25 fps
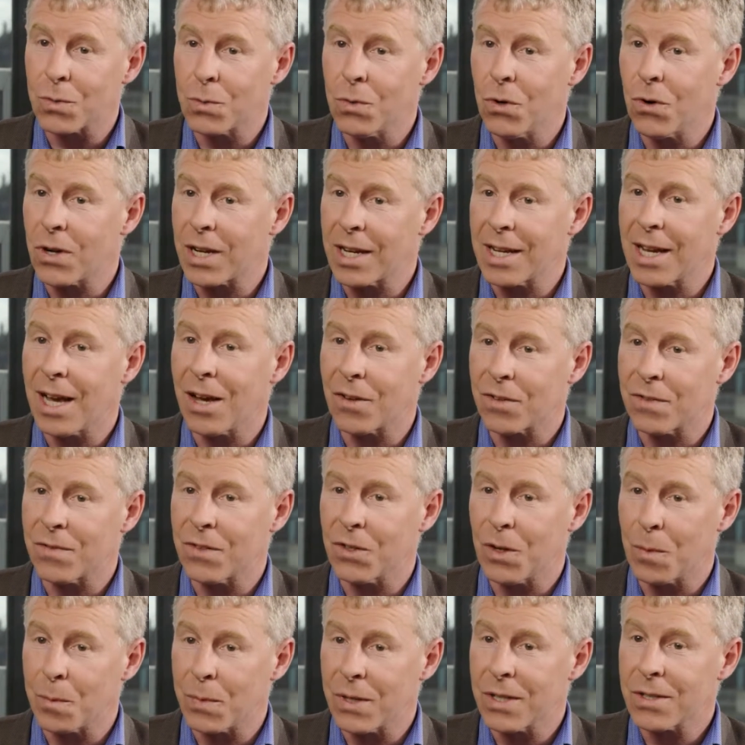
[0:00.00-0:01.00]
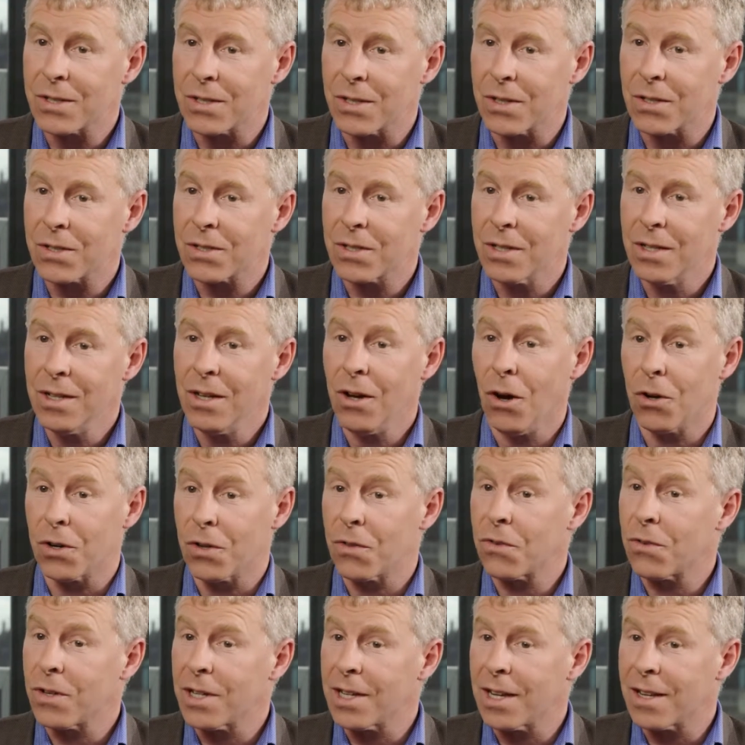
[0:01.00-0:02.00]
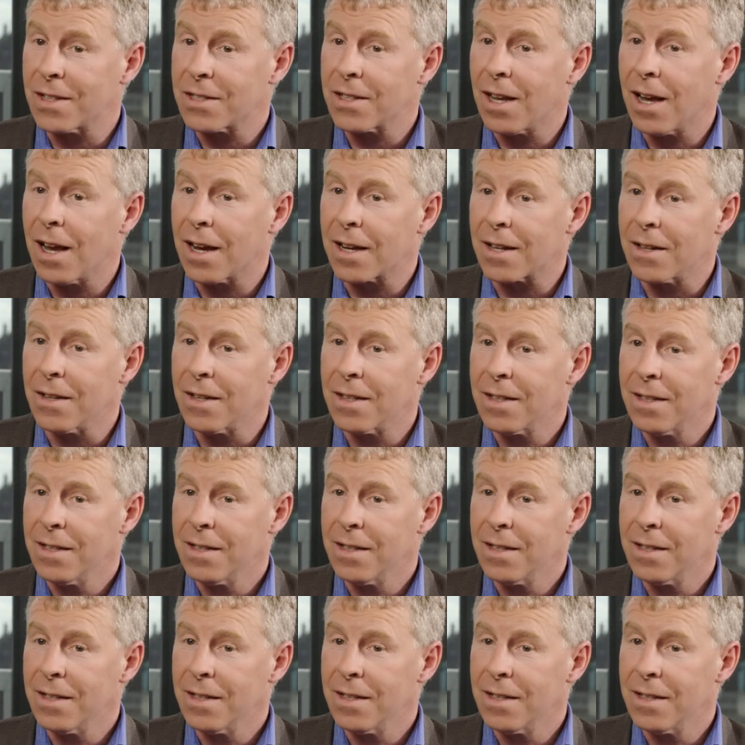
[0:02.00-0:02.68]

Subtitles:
walking out of your business on a 3-year cycle.